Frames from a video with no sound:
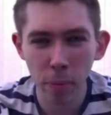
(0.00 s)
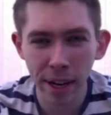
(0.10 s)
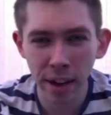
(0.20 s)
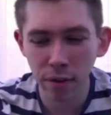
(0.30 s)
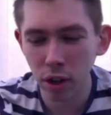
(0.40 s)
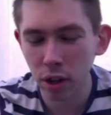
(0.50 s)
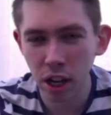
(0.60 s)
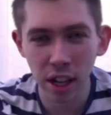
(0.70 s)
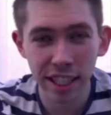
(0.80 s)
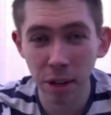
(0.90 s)
me, and I
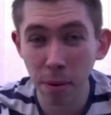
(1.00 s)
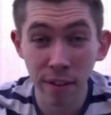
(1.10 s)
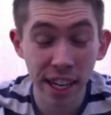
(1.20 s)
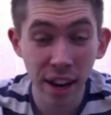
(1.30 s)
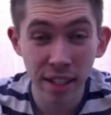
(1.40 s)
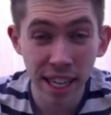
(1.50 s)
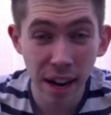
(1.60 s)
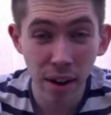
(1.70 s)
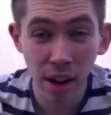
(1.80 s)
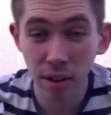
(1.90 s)
can't see all my videos
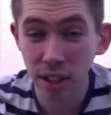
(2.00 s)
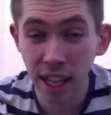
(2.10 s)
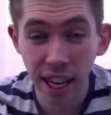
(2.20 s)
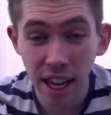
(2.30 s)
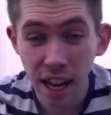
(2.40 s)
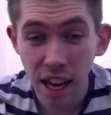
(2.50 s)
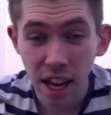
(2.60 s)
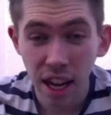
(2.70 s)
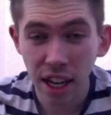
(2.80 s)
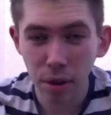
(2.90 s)
now. I can't see,
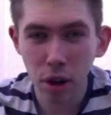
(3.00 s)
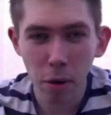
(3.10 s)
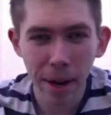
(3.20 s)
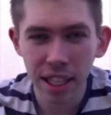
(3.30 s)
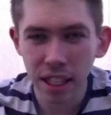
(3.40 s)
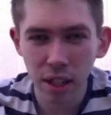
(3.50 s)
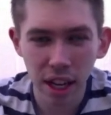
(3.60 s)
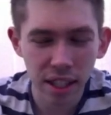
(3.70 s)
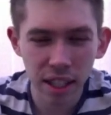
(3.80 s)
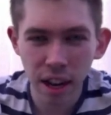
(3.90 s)
you know, comments
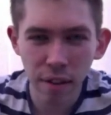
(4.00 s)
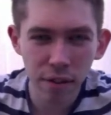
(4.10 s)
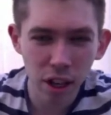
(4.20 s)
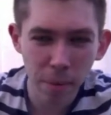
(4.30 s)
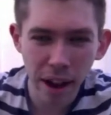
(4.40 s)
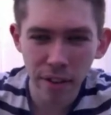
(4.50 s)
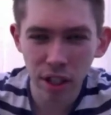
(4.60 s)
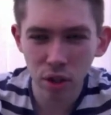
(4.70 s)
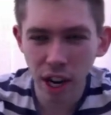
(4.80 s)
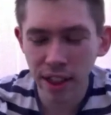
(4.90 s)
and stuff, so I'm having to
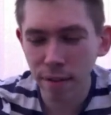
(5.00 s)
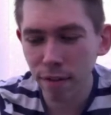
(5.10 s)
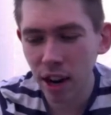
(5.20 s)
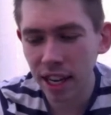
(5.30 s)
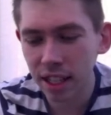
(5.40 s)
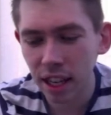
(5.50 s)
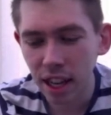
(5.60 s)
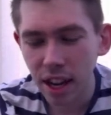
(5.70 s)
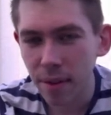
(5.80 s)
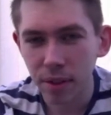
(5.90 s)
try and then find
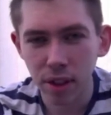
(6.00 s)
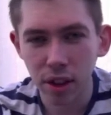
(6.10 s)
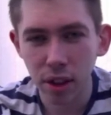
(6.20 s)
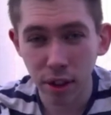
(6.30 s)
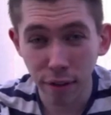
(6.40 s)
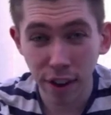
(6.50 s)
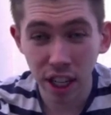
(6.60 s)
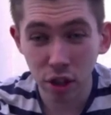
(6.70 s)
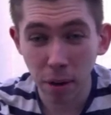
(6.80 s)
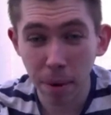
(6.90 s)
the
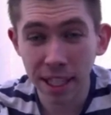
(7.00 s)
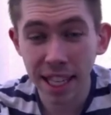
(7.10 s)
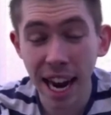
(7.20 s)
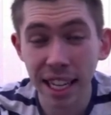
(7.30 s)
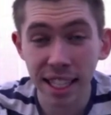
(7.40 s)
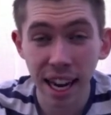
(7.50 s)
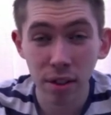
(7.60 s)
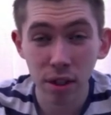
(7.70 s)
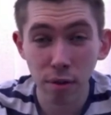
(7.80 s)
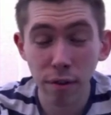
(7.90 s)
feature in my settings now
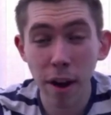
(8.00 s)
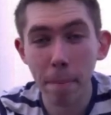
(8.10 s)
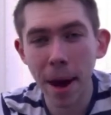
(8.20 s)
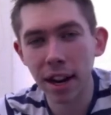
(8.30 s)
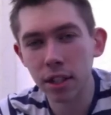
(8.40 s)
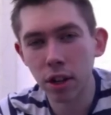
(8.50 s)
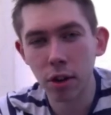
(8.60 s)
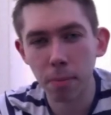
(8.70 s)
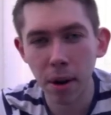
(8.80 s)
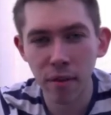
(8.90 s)
to revert back to
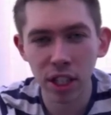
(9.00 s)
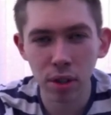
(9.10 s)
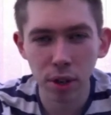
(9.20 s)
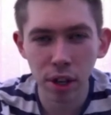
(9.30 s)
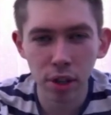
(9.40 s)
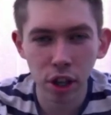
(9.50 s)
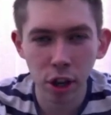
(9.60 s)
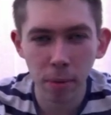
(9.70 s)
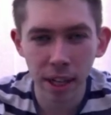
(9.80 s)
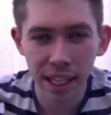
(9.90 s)
my original
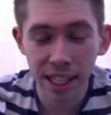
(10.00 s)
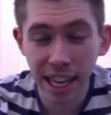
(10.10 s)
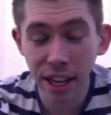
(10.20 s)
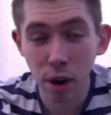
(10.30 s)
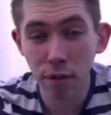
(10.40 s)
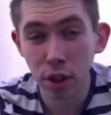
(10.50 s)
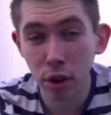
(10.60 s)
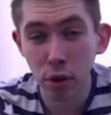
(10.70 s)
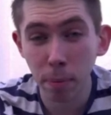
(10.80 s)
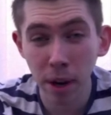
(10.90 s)
YouTube and take it off the
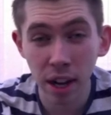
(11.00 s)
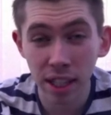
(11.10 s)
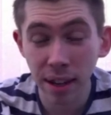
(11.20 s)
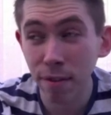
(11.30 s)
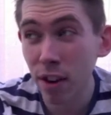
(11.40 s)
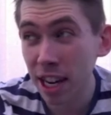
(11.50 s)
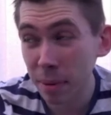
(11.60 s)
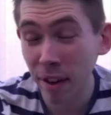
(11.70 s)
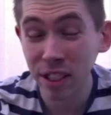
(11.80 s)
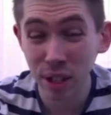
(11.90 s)
Google Plus. And I'm finding I'm
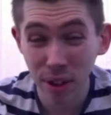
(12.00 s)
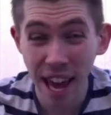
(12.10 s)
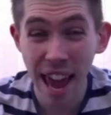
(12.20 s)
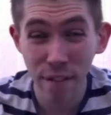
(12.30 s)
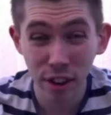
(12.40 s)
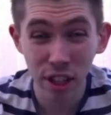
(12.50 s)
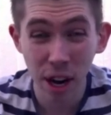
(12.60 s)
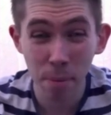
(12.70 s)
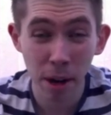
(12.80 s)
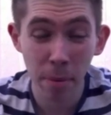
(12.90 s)
having to do that every time
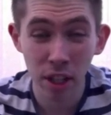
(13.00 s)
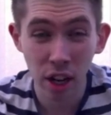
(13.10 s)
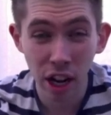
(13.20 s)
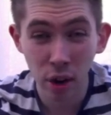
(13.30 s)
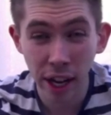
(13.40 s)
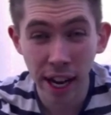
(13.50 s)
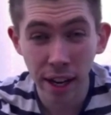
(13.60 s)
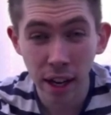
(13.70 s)
pretty much that I log in.